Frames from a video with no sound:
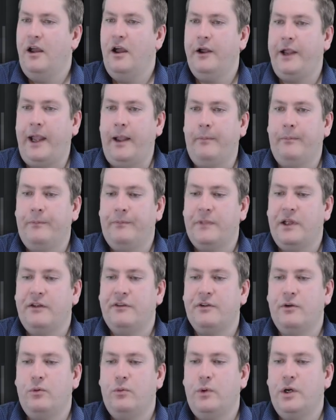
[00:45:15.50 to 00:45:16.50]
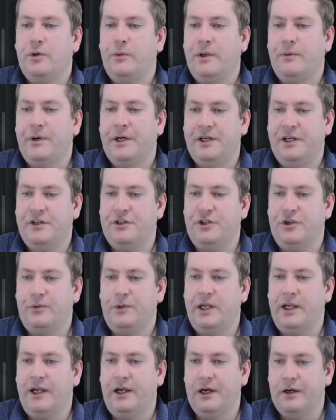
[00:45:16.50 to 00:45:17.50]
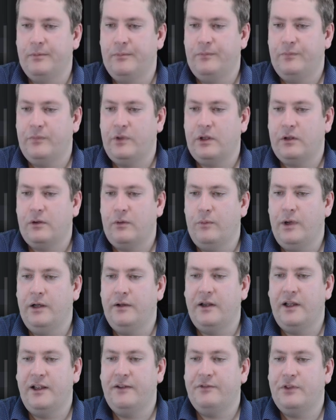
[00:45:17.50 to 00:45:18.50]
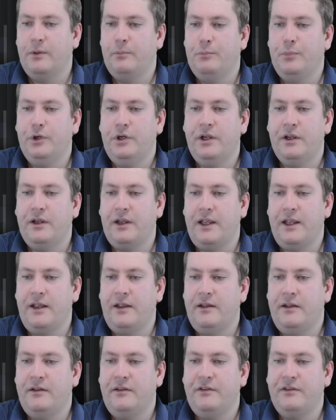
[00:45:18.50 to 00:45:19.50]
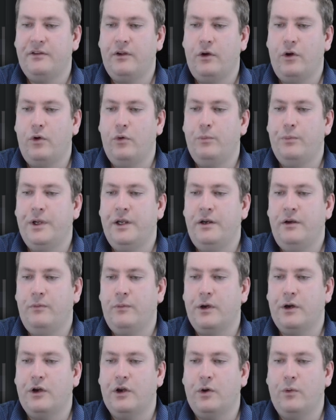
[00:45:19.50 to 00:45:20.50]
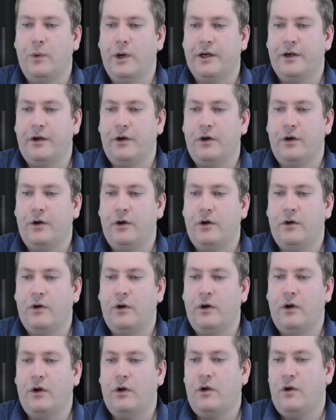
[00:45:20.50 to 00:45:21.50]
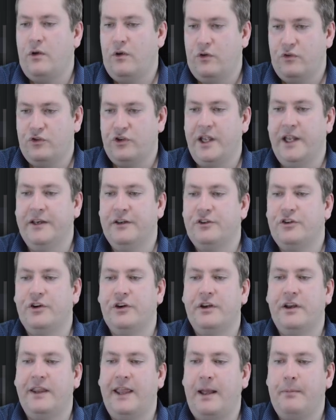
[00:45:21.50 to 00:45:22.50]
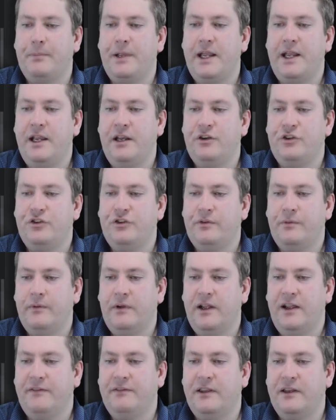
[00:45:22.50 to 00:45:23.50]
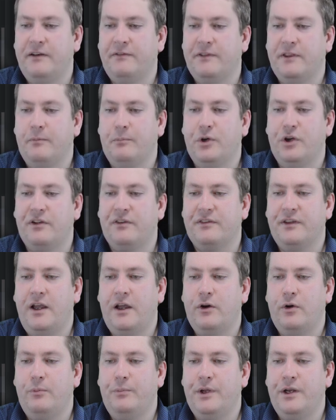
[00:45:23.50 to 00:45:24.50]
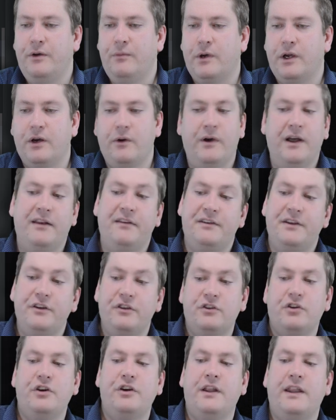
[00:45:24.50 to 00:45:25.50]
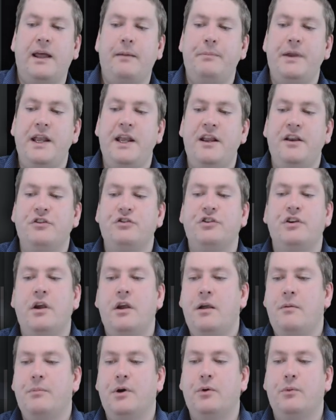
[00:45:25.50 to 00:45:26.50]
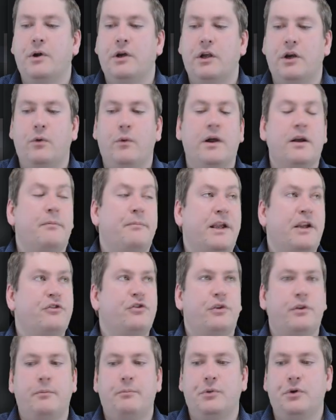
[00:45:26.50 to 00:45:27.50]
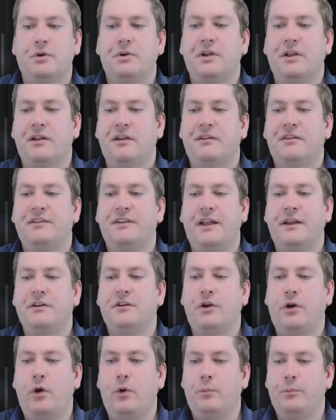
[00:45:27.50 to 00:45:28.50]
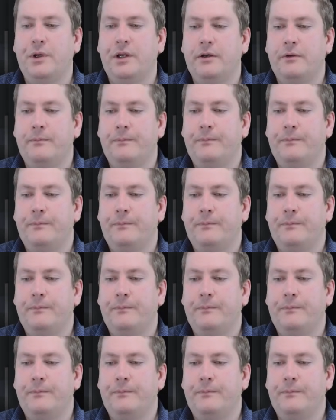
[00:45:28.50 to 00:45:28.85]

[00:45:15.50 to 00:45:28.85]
Okay, so what do we want to do here? Well, if the book is open, we're going to want to then turn to that page. And then if the book's not open, we're going to want to still turn to that page, but we're going to want to make sure the book is set to open.